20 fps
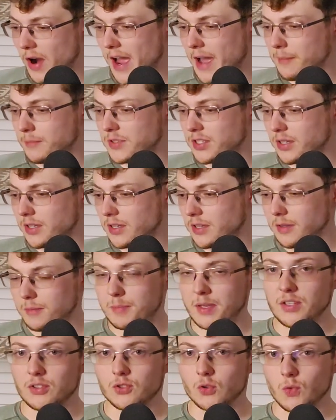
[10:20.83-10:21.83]
grabbed
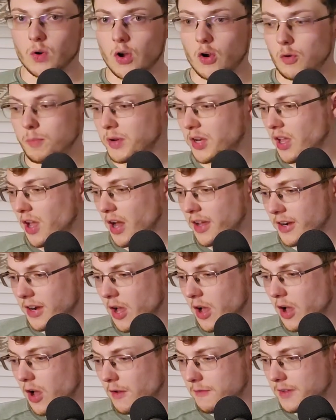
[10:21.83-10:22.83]
a piece of rope and cut it
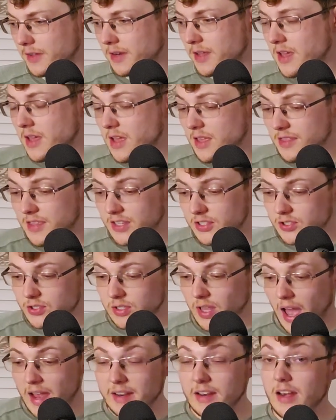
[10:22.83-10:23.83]
off. And
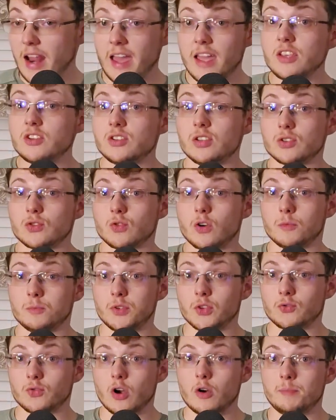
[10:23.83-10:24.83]
this, I didn't age this
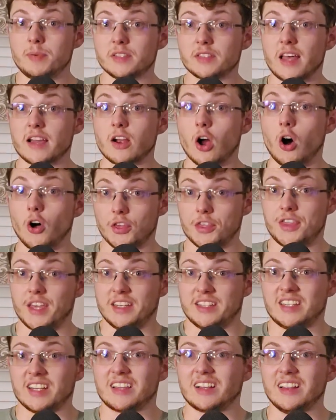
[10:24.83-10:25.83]
rope. This rope is like
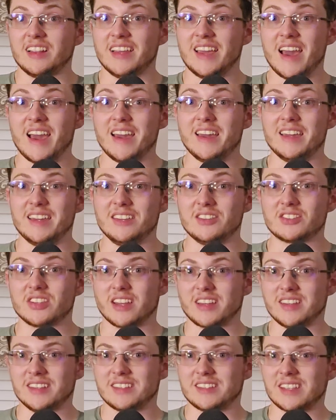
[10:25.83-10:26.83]
authentically aged.
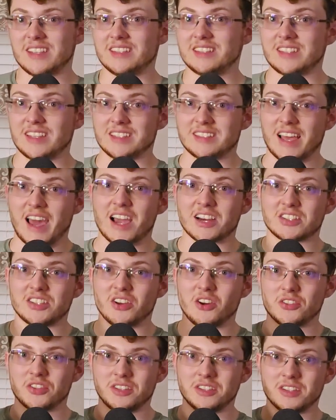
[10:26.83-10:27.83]
Like it's
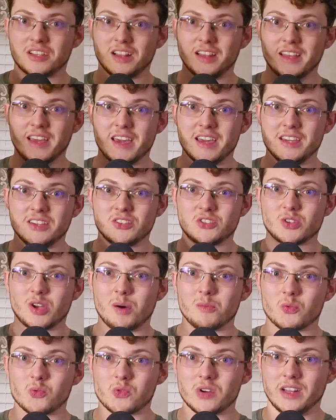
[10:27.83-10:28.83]
actually authentically aged. So
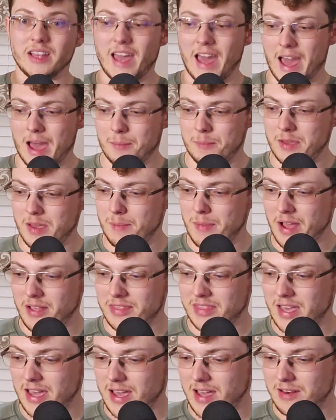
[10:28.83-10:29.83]
I'm really happy
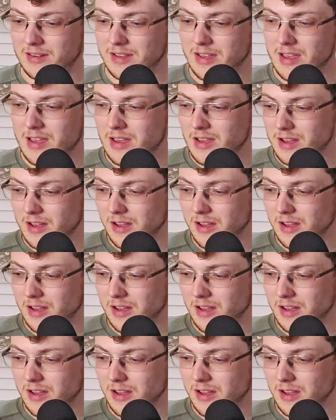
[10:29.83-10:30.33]
about that.